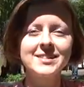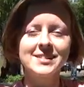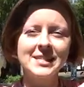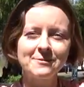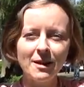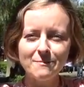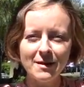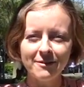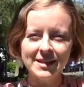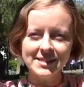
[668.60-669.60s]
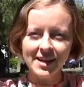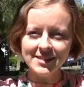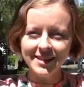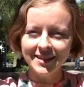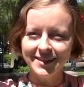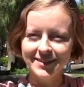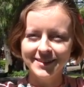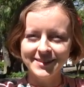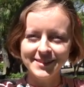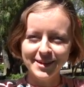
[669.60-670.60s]
Does this frame my face nicely?
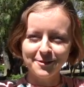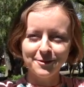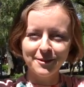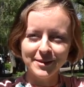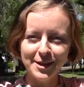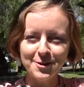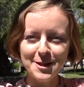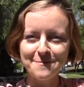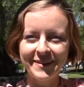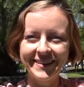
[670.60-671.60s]
Is this good for the video clip?